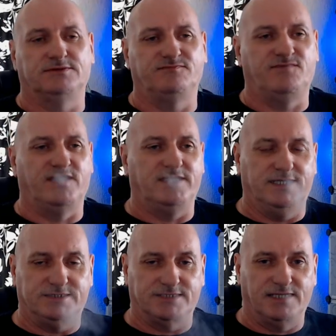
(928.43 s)
very
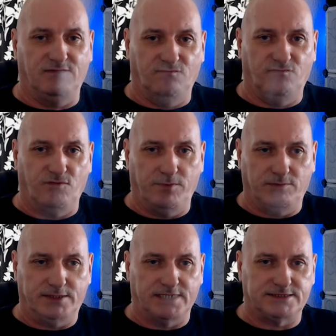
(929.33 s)
easy even for me with
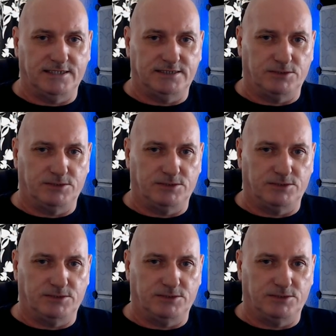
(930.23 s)
dexterity